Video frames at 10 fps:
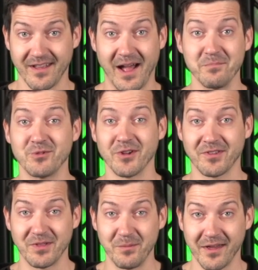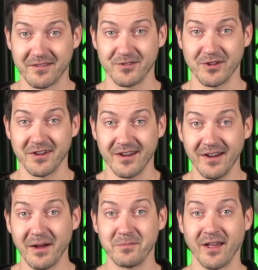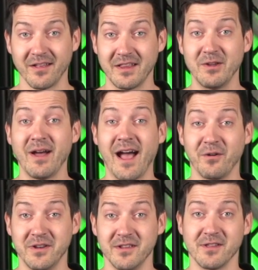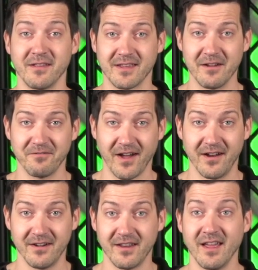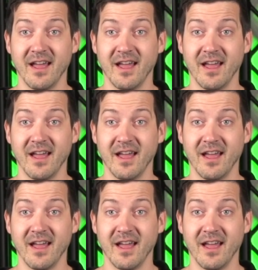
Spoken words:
I'm just the messenger here. I'm telling you how DJs get fired,